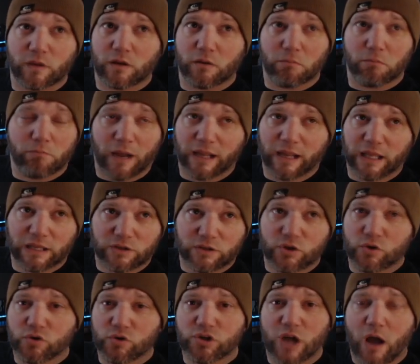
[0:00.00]
might get
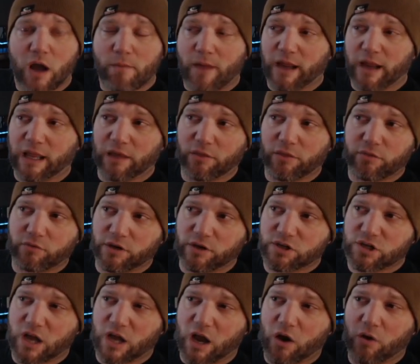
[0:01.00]
2-shot, might get
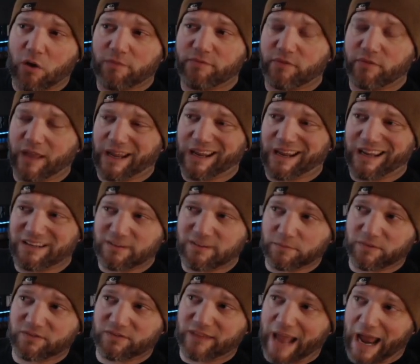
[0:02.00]
3-shot. Hopefully I can get some
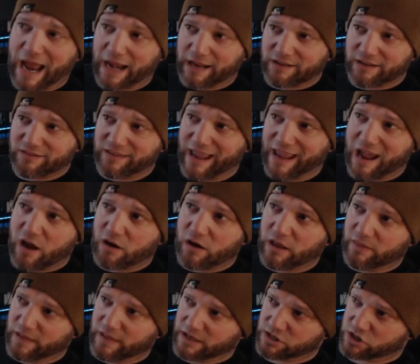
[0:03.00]
statics down
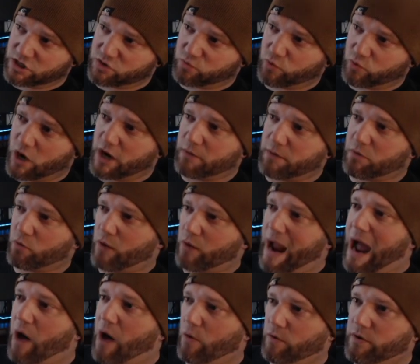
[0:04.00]
and then just run him
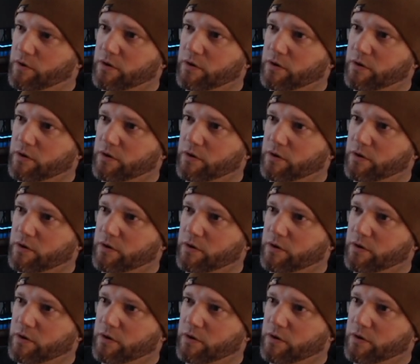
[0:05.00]
around.